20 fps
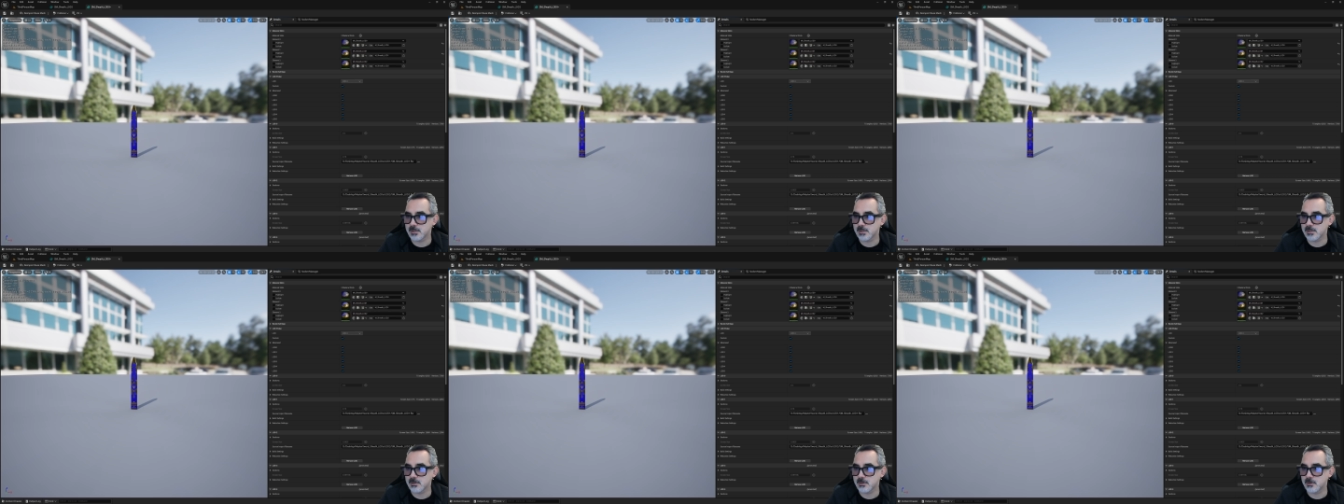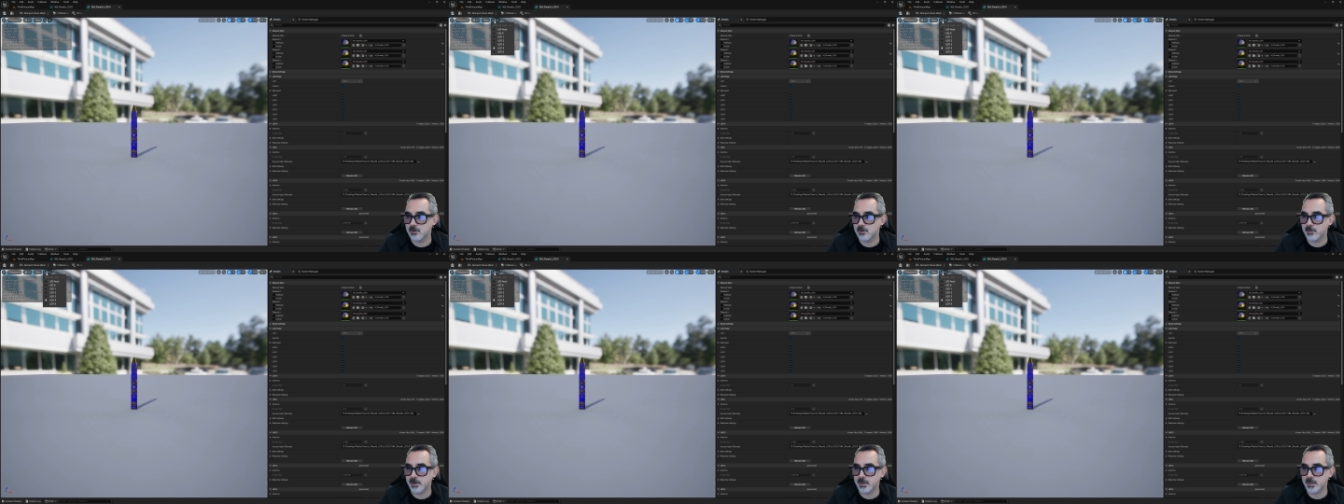
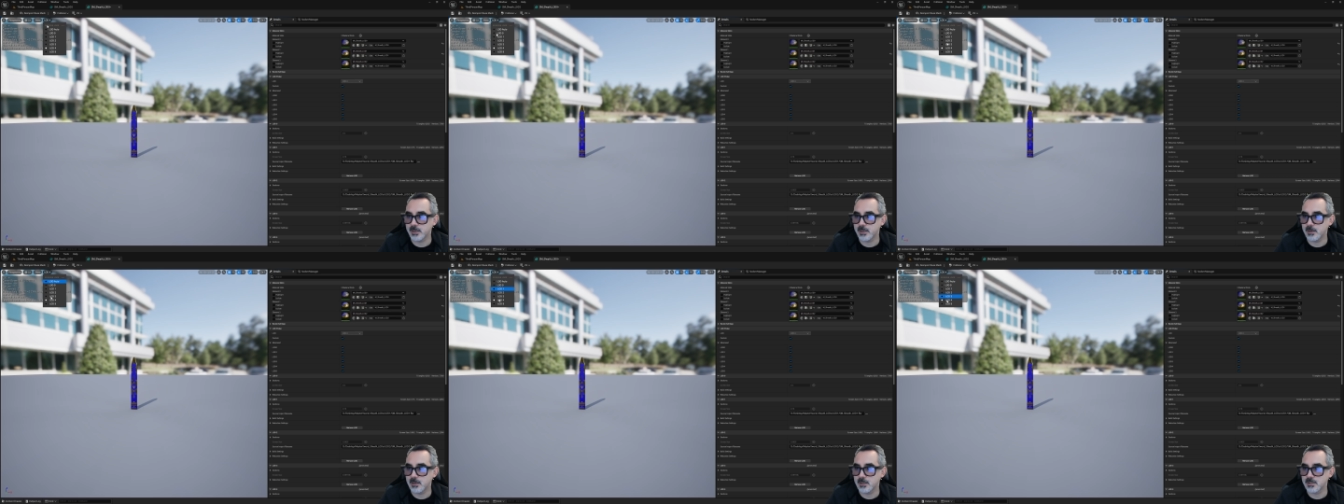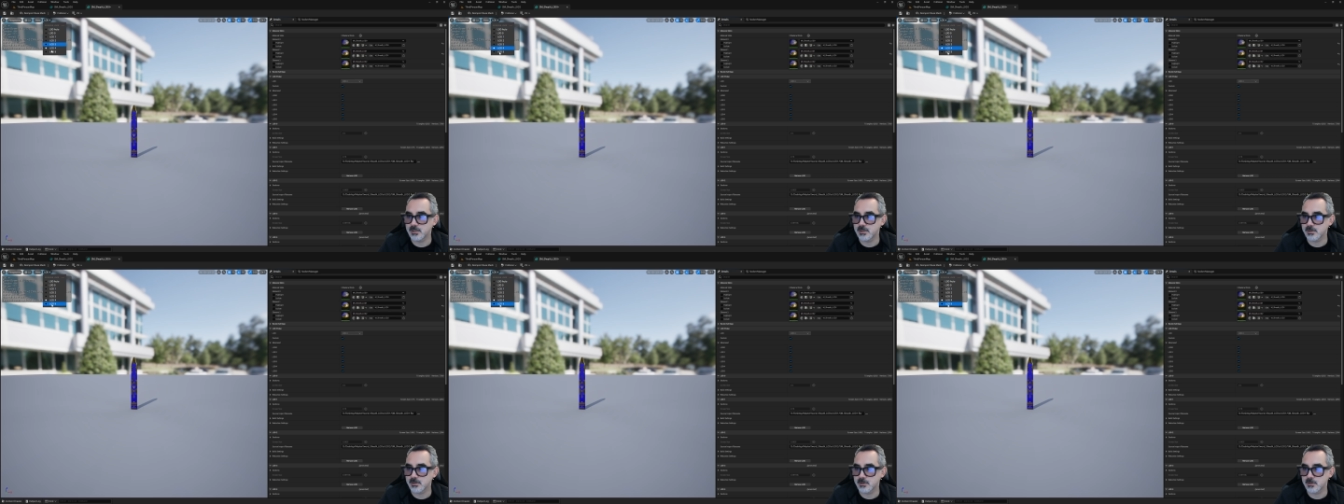So over here,
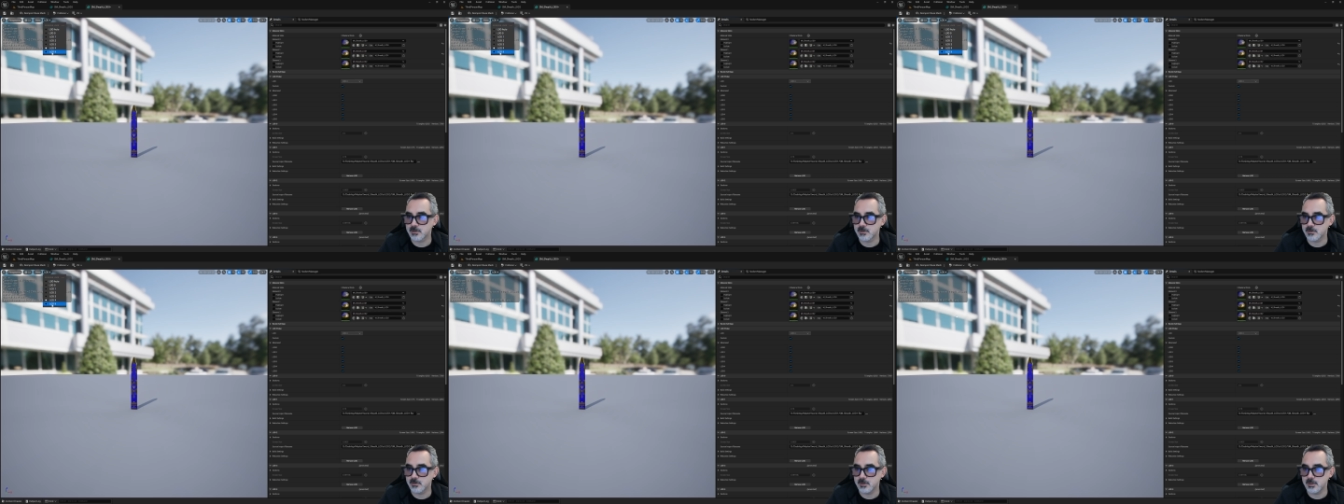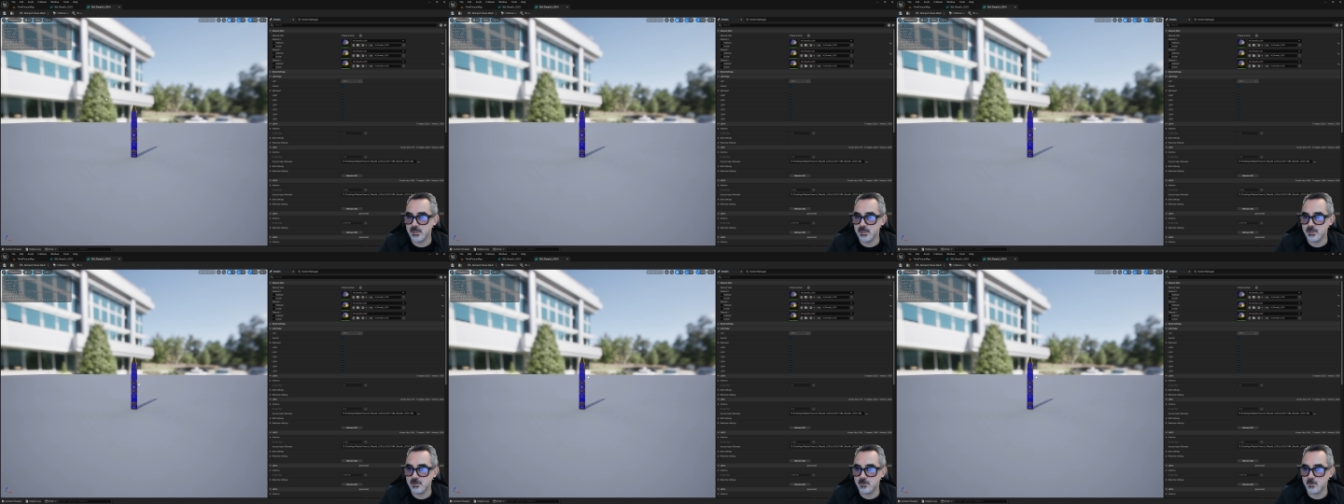let's just look to
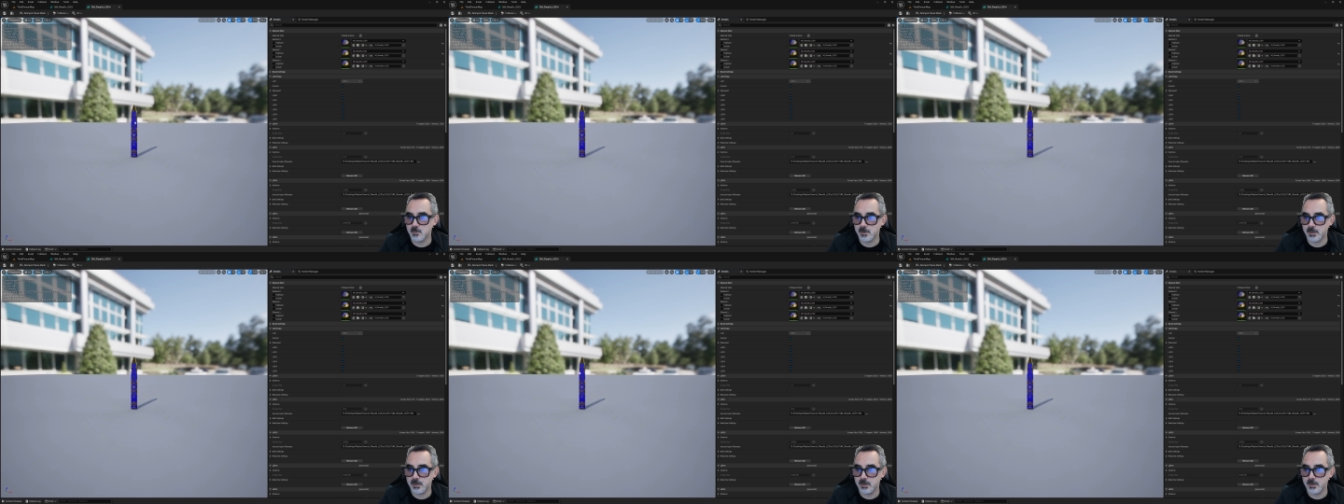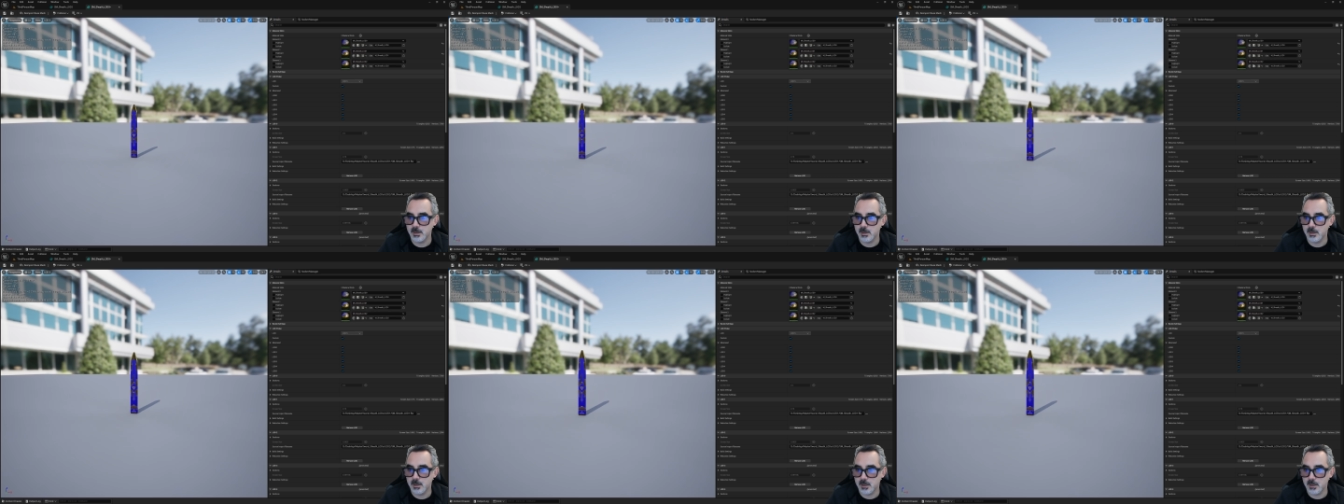this one.